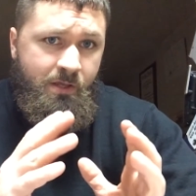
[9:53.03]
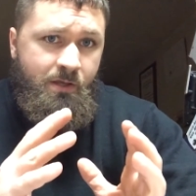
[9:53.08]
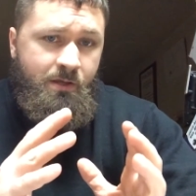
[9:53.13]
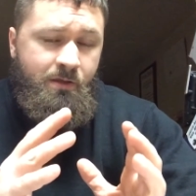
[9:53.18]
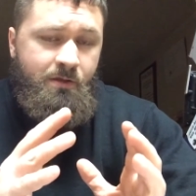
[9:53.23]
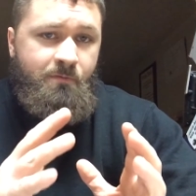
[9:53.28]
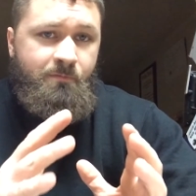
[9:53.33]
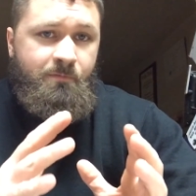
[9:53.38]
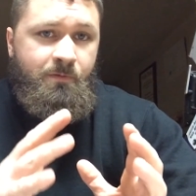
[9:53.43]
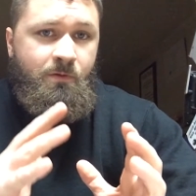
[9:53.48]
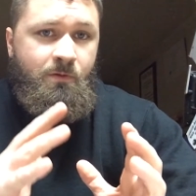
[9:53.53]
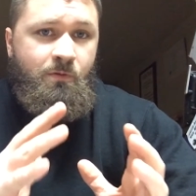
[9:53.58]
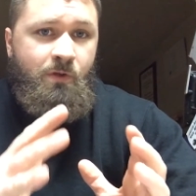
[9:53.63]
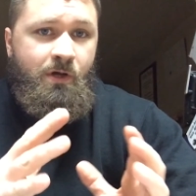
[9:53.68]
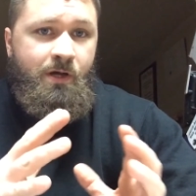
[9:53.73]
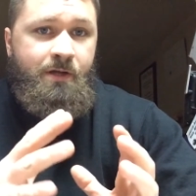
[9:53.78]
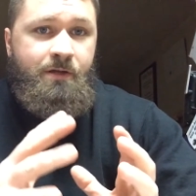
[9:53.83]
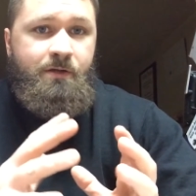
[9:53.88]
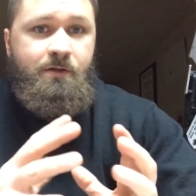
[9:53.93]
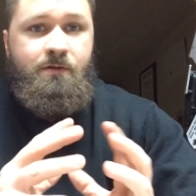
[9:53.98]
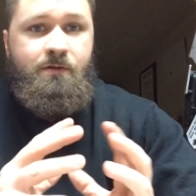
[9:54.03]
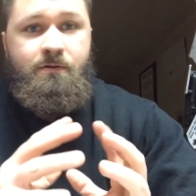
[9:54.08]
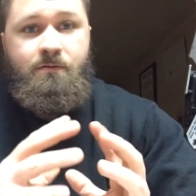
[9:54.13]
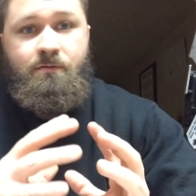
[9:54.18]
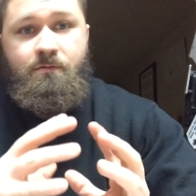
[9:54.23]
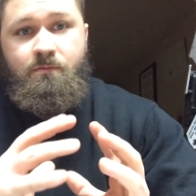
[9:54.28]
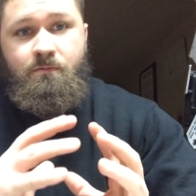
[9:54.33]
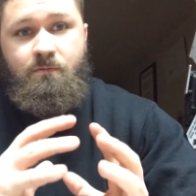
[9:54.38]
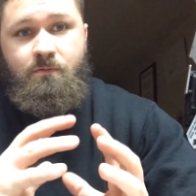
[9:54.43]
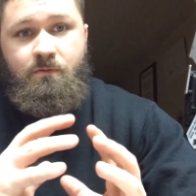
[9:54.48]
If you like
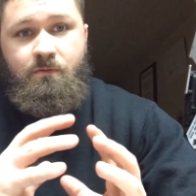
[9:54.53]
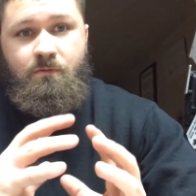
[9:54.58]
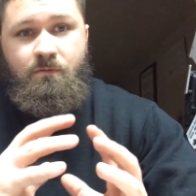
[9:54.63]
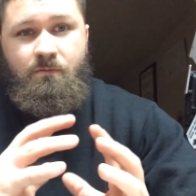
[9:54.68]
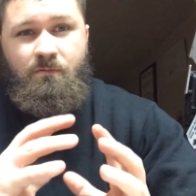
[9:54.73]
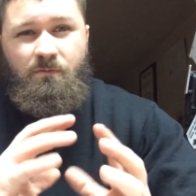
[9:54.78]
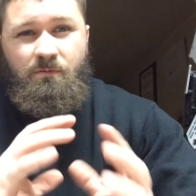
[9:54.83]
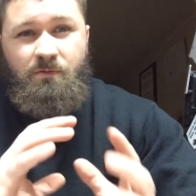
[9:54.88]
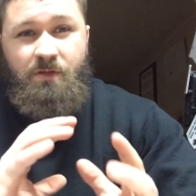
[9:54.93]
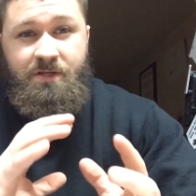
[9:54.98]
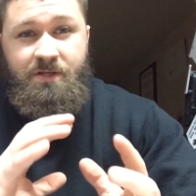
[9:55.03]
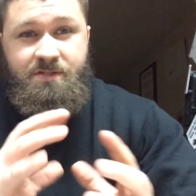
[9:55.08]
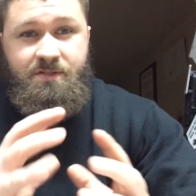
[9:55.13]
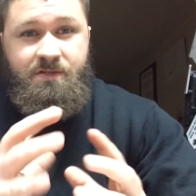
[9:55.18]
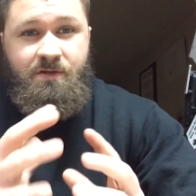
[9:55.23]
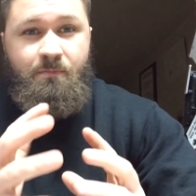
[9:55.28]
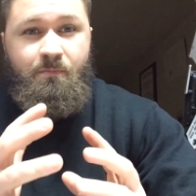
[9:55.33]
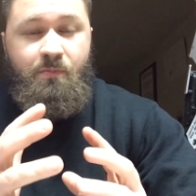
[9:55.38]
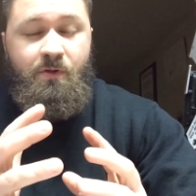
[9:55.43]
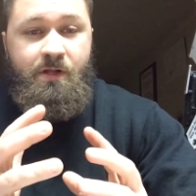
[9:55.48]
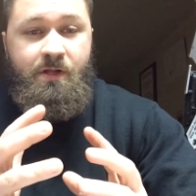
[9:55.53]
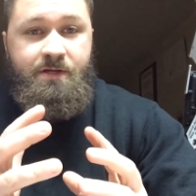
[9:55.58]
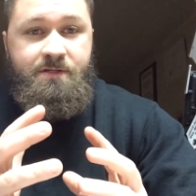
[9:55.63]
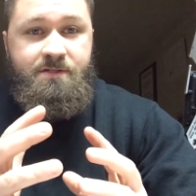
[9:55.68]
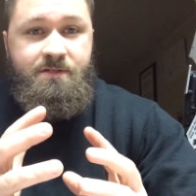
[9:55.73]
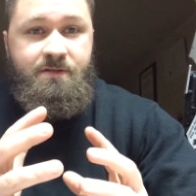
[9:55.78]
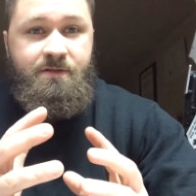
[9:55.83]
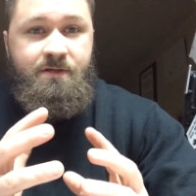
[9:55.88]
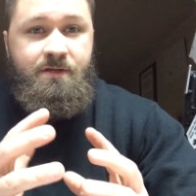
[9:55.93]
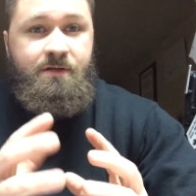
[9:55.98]
less
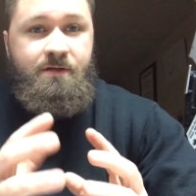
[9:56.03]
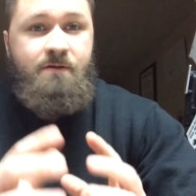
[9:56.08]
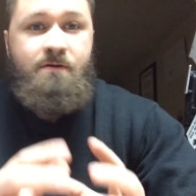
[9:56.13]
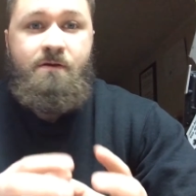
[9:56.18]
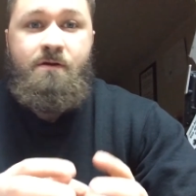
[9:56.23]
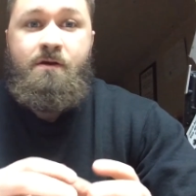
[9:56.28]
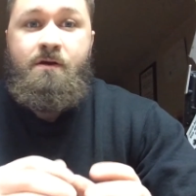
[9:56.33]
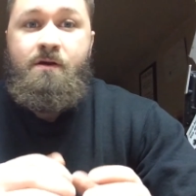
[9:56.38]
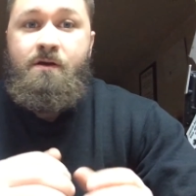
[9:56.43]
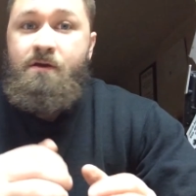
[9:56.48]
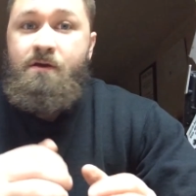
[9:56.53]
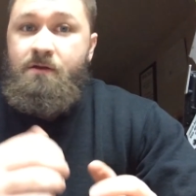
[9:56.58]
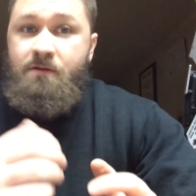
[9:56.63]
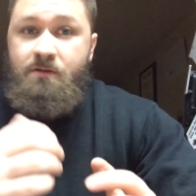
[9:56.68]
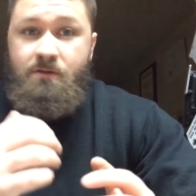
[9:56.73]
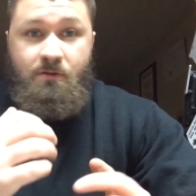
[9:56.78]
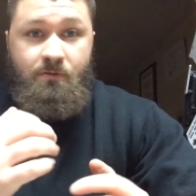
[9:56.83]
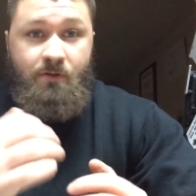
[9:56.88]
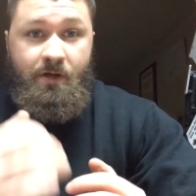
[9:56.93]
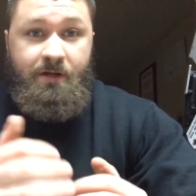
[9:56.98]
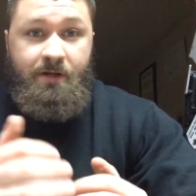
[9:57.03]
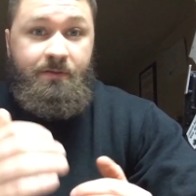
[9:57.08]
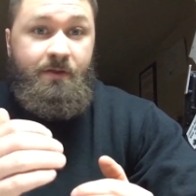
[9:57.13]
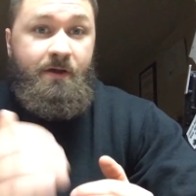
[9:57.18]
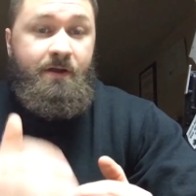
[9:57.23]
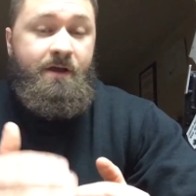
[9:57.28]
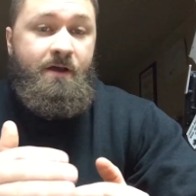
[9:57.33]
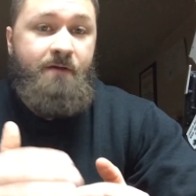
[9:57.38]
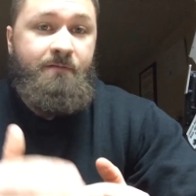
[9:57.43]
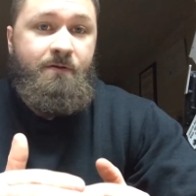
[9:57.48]
complexity, you like
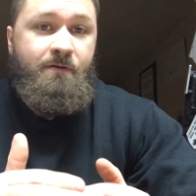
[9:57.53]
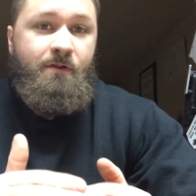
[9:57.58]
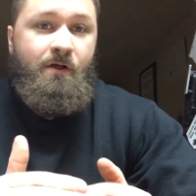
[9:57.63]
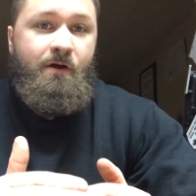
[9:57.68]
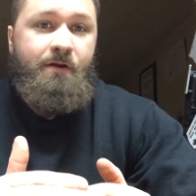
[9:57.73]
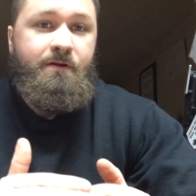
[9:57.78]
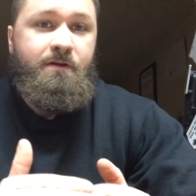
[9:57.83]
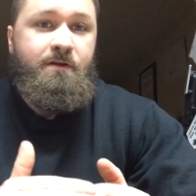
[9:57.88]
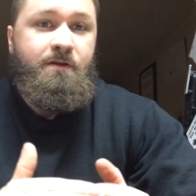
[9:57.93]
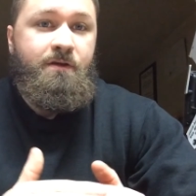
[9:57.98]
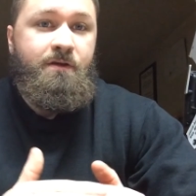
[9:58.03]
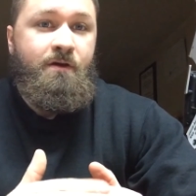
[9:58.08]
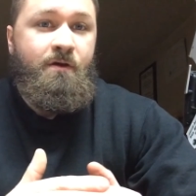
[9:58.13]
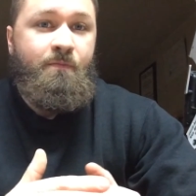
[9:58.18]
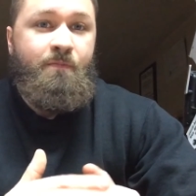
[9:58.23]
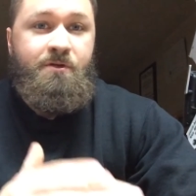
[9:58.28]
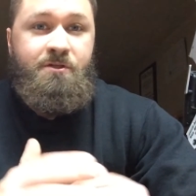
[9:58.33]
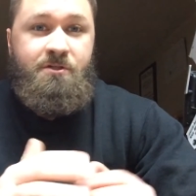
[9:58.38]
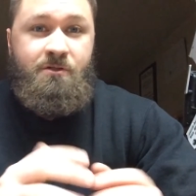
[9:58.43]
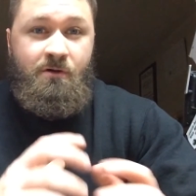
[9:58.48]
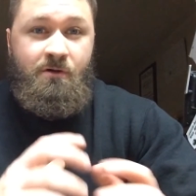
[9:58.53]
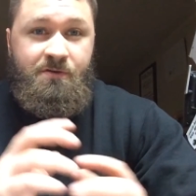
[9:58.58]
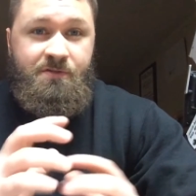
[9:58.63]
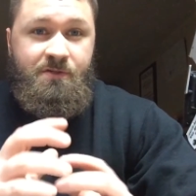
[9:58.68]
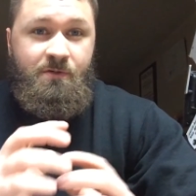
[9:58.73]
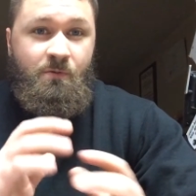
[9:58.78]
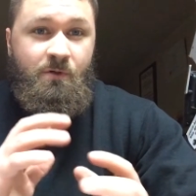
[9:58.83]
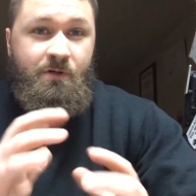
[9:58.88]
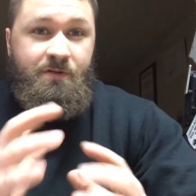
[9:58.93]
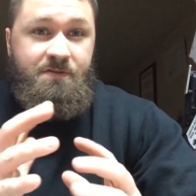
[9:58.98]
that heavy Latakia, but you
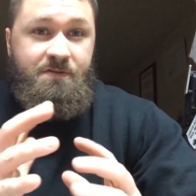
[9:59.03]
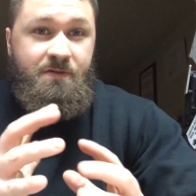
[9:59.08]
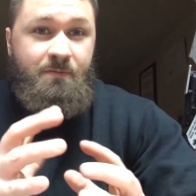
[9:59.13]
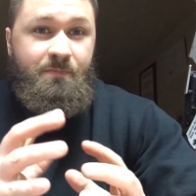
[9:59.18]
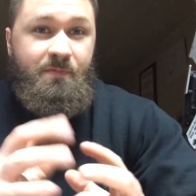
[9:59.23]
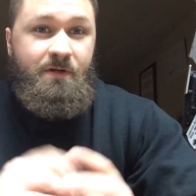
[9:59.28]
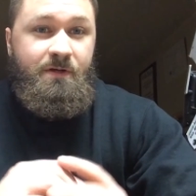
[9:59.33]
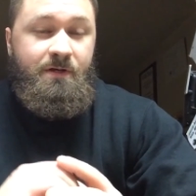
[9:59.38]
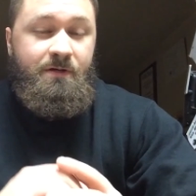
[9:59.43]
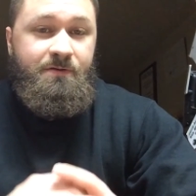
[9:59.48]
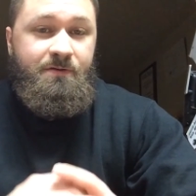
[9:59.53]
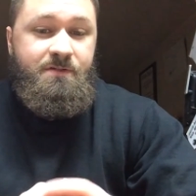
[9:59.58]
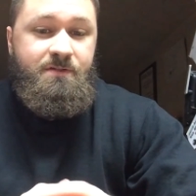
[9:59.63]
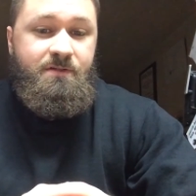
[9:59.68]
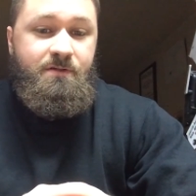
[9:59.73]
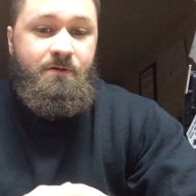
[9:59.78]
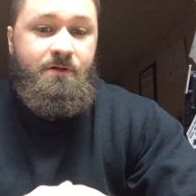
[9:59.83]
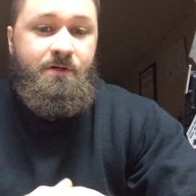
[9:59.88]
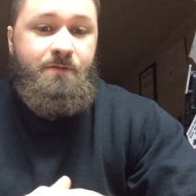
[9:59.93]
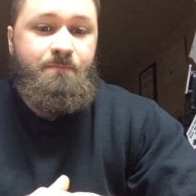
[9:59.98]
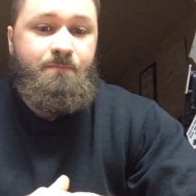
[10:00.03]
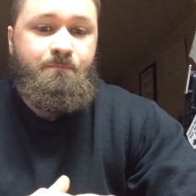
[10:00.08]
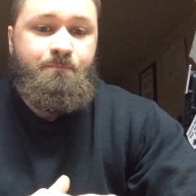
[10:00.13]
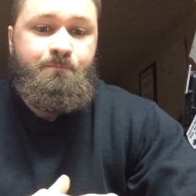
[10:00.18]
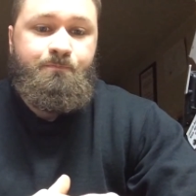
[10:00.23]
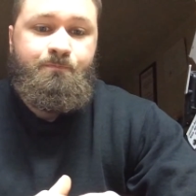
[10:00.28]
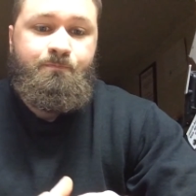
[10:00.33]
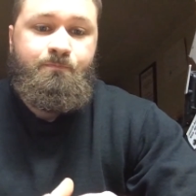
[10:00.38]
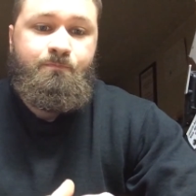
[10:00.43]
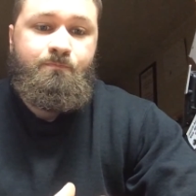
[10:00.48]
also want something else to it,
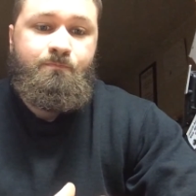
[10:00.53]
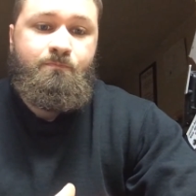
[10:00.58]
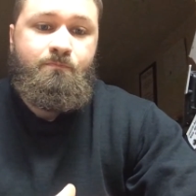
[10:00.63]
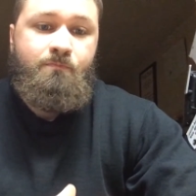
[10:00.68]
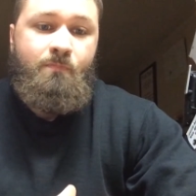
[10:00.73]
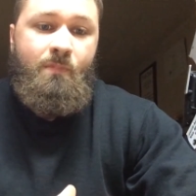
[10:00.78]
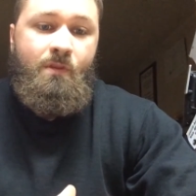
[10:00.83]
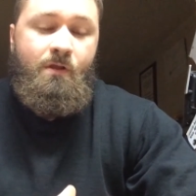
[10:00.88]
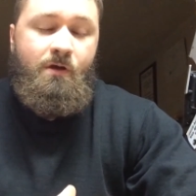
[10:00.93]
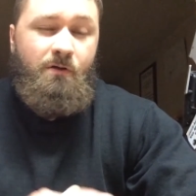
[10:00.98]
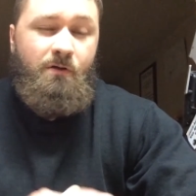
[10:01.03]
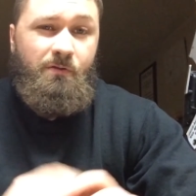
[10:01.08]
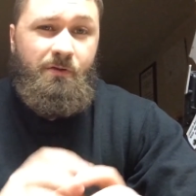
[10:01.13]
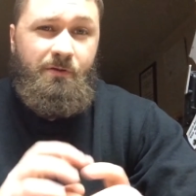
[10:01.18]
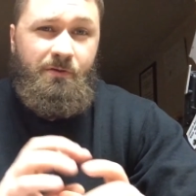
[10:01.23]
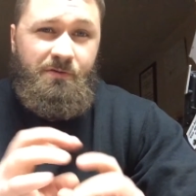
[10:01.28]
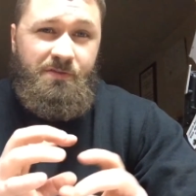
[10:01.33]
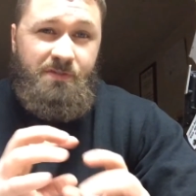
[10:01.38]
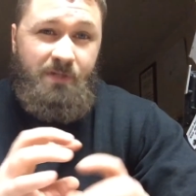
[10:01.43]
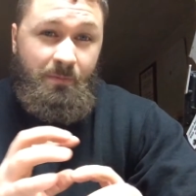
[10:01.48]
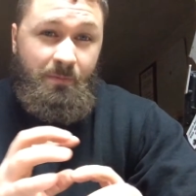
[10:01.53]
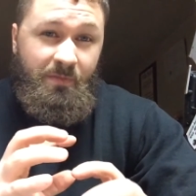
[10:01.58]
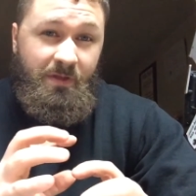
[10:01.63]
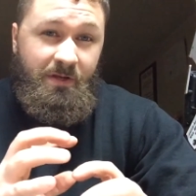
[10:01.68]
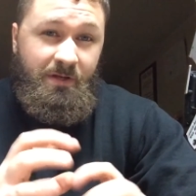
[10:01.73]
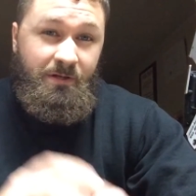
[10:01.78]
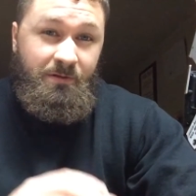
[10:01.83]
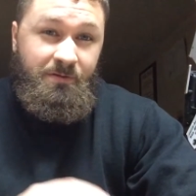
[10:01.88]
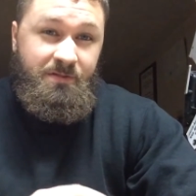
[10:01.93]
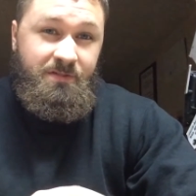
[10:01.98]
a little
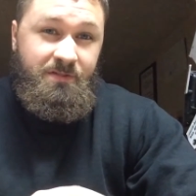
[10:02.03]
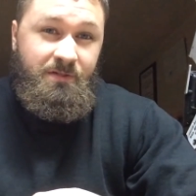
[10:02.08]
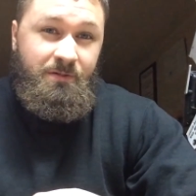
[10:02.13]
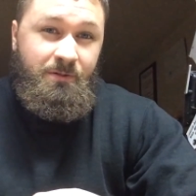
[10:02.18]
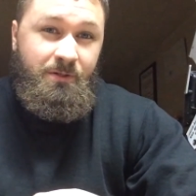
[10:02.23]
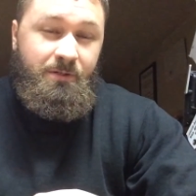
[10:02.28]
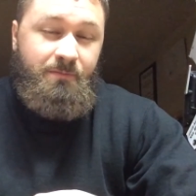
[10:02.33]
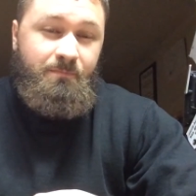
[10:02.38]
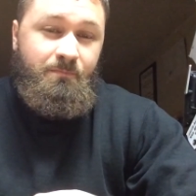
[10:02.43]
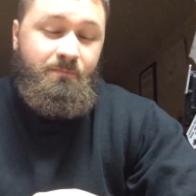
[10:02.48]
something else to it